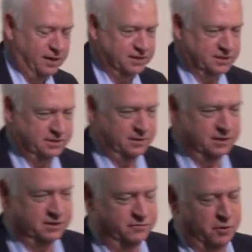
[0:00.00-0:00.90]
is
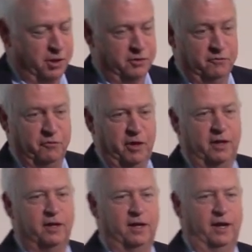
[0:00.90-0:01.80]
a very good
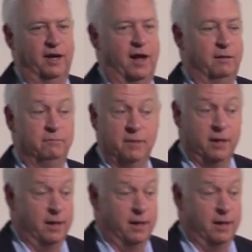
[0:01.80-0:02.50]
friend, and I'm